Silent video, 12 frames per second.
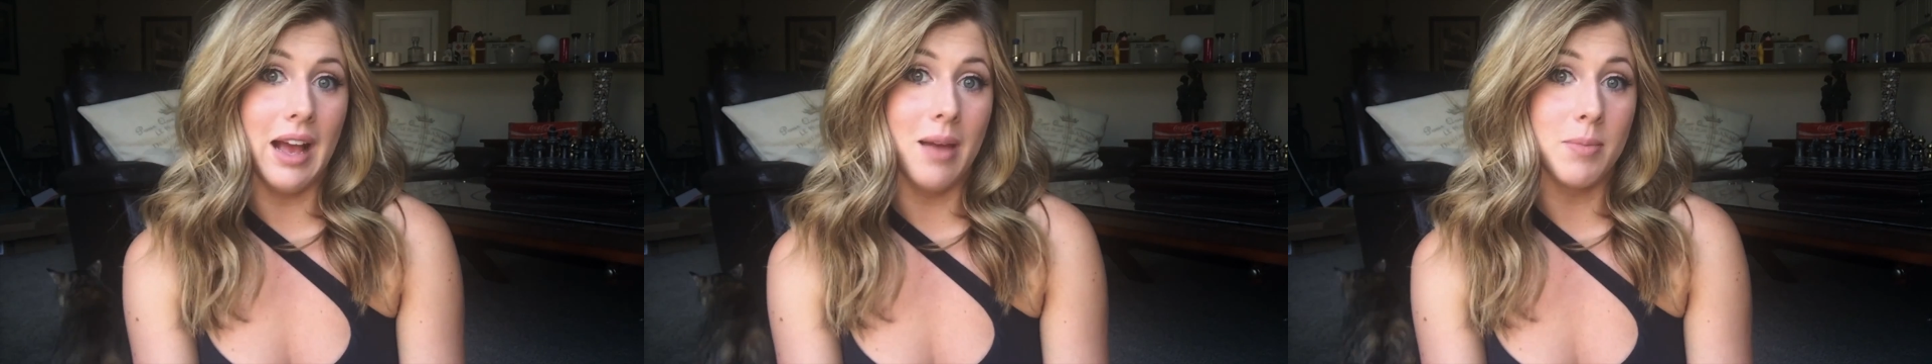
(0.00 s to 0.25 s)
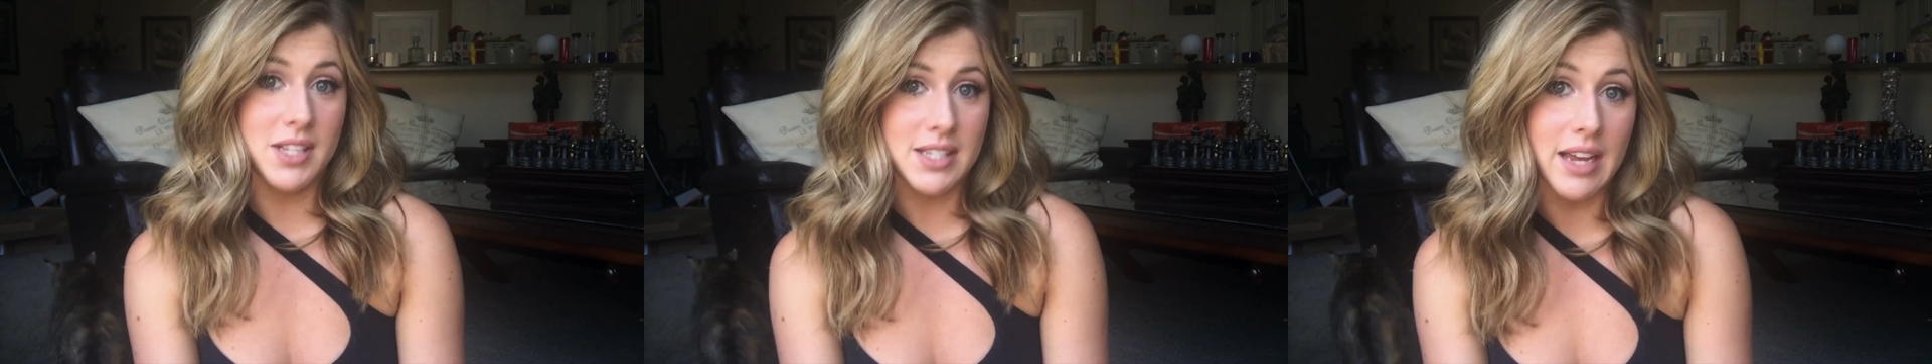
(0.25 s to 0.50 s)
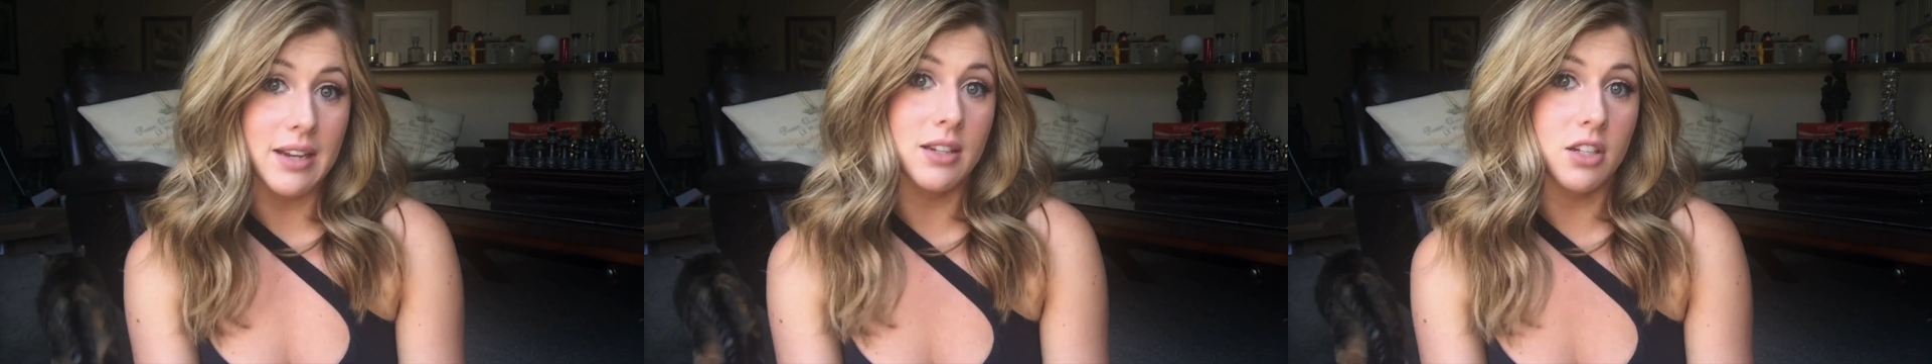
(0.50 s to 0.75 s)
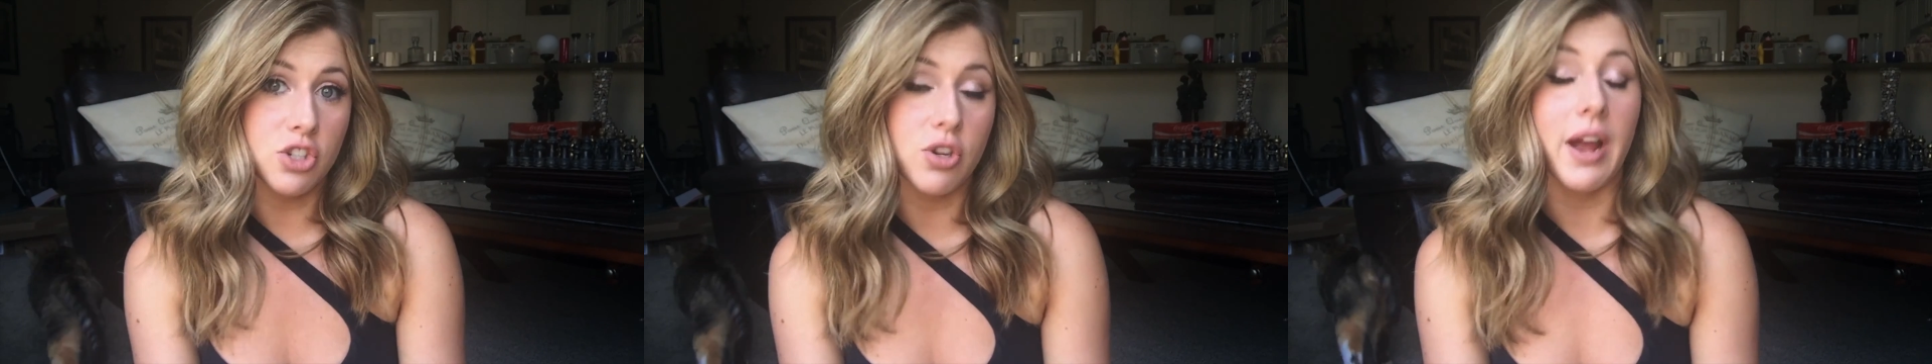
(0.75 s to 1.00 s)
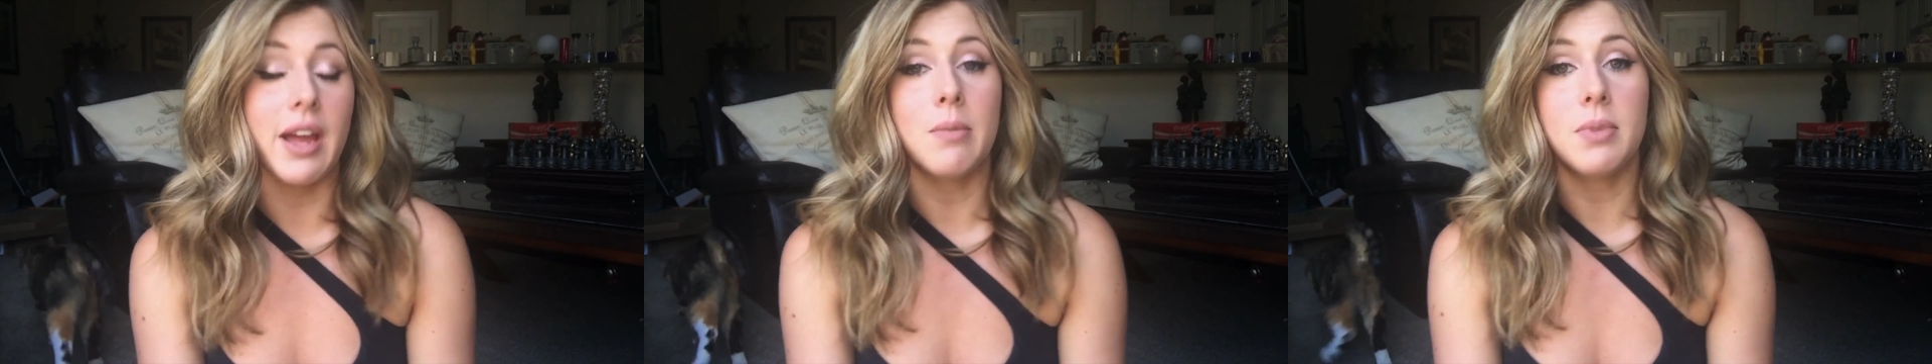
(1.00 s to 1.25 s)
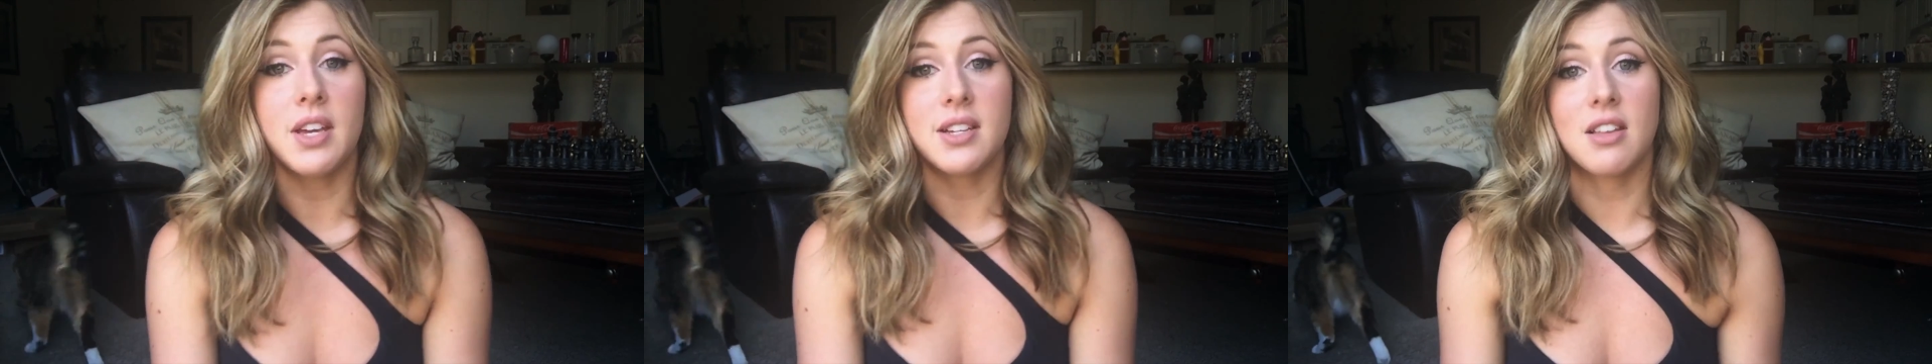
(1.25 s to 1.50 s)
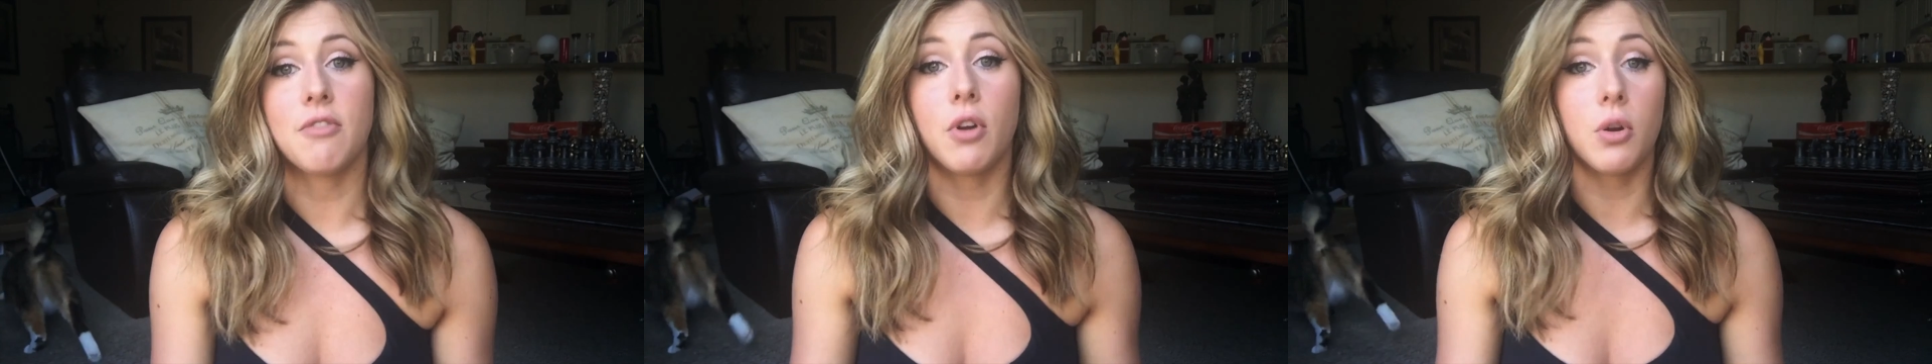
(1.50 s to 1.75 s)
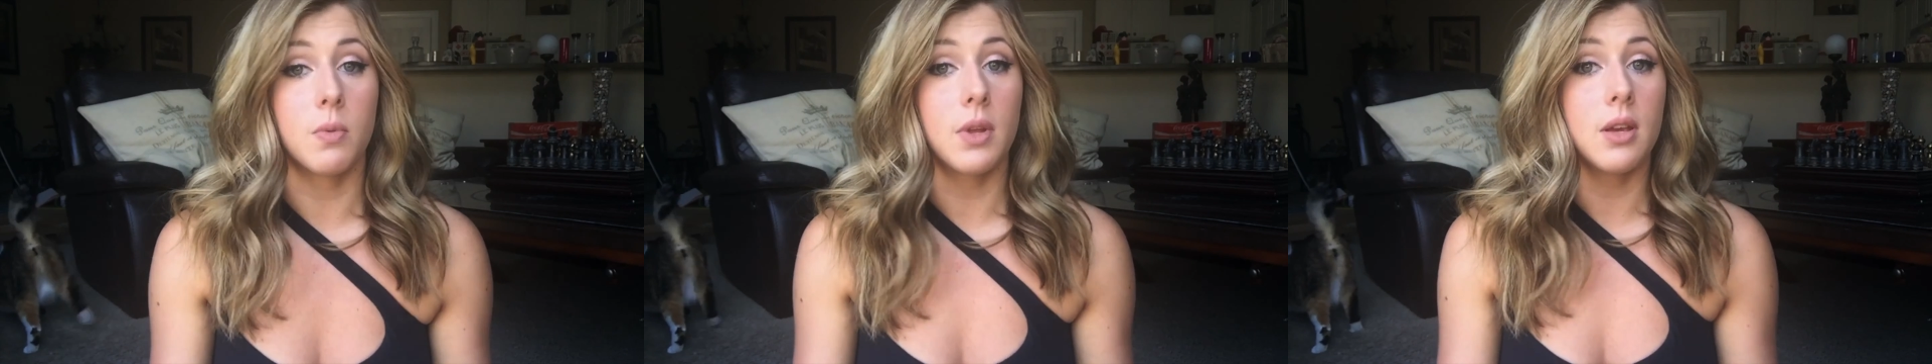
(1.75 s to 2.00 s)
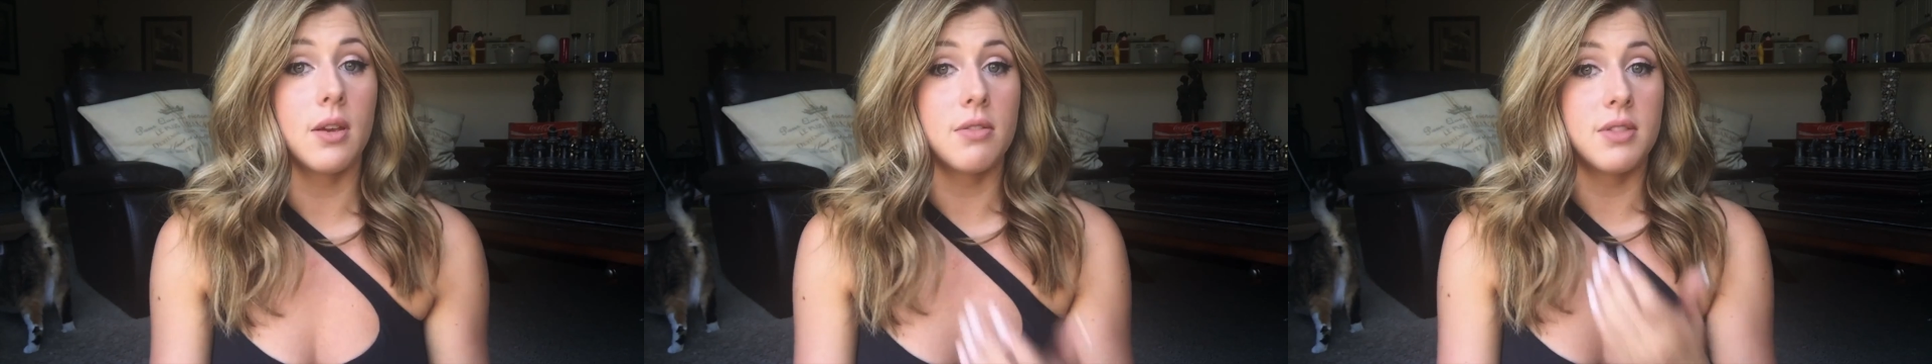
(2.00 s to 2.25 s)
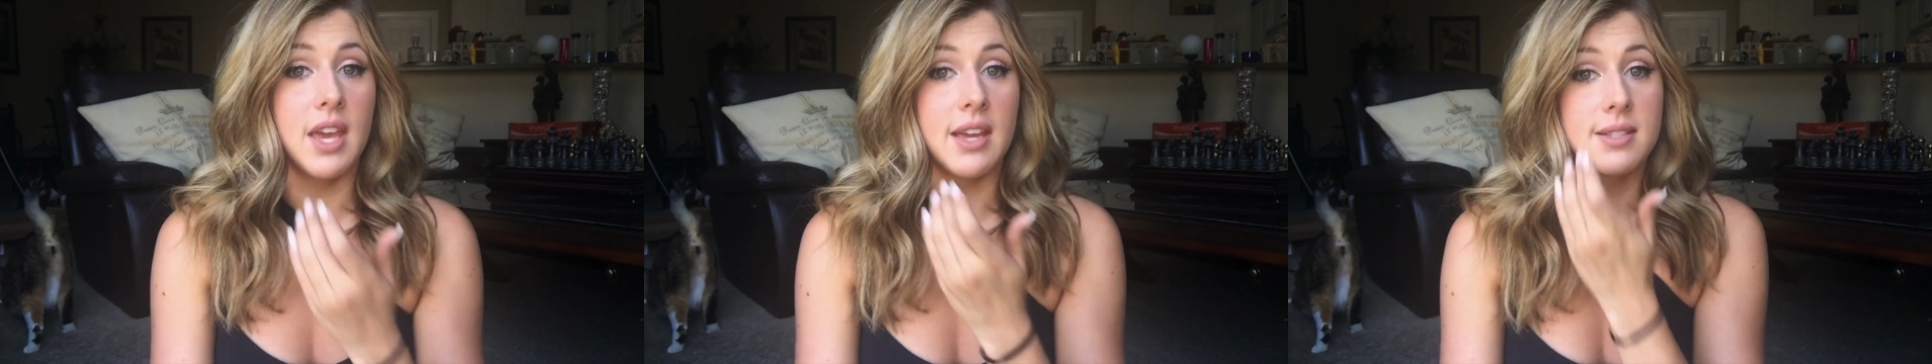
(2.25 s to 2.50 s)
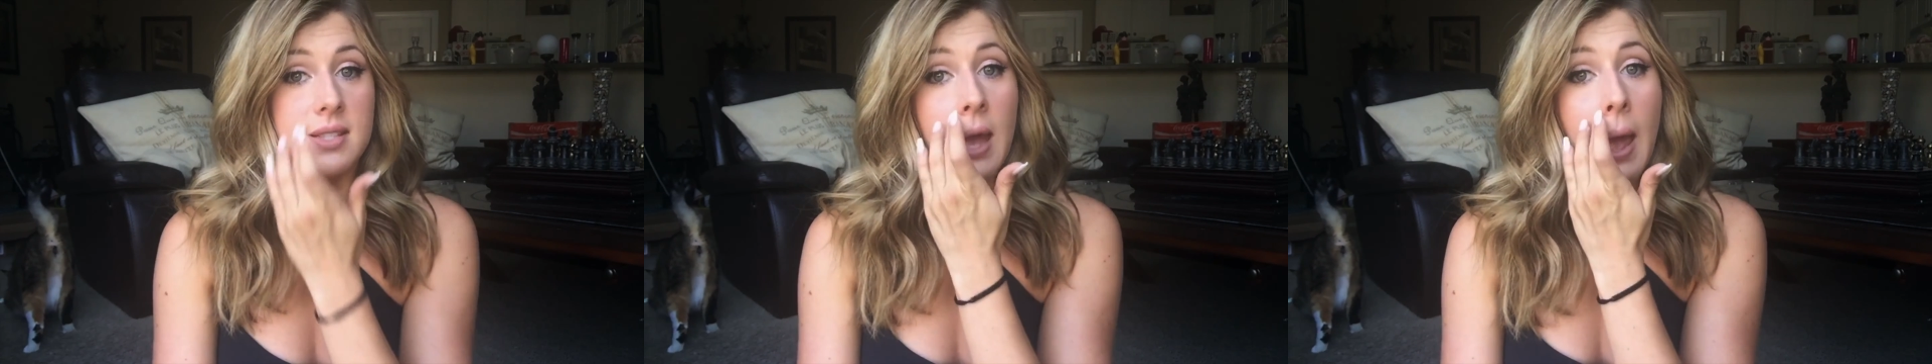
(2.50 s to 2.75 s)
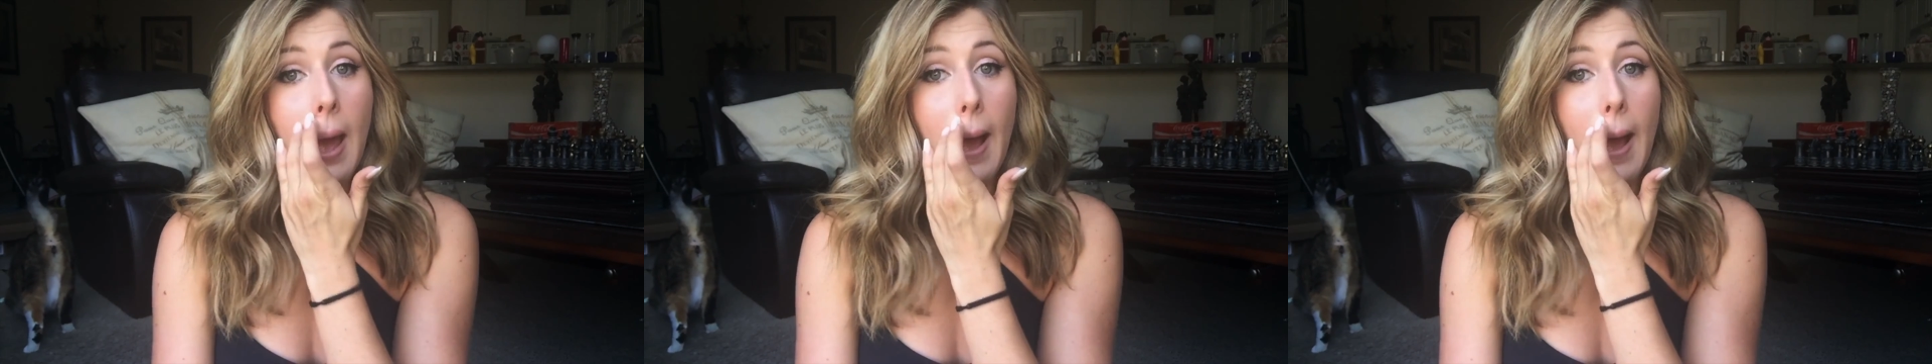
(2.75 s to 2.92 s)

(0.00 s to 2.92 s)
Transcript: I'm excited to try it because I've heard really good things.